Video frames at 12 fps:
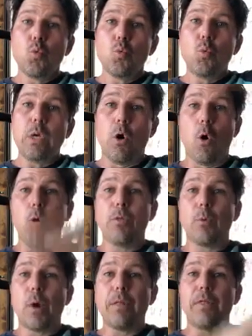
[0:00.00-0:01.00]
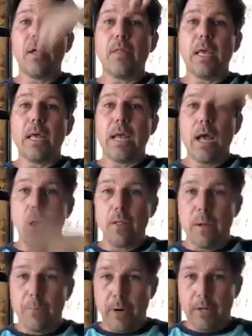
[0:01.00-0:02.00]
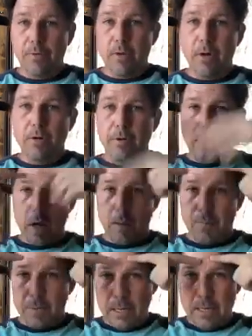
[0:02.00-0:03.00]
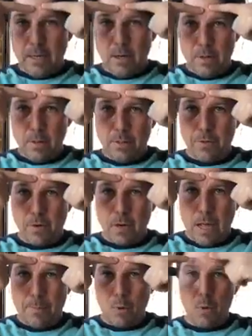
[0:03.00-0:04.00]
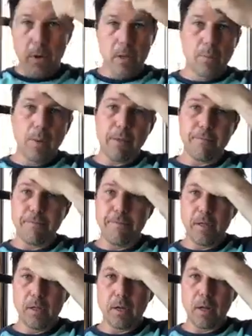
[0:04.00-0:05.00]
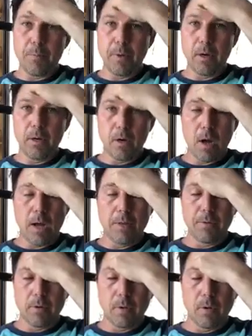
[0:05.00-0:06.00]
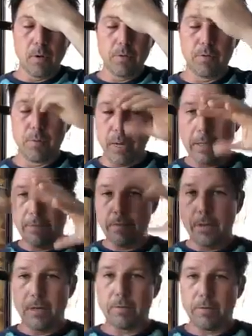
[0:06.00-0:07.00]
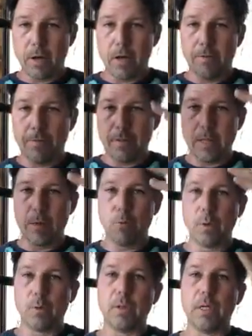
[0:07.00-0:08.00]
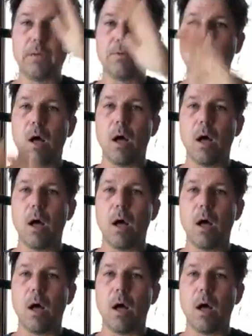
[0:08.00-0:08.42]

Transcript: We hold the breath on the inhale. That brings the energy up to here, the third eye point. You might feel it up here. Your eyes are closed. You might see stuff, and then we release.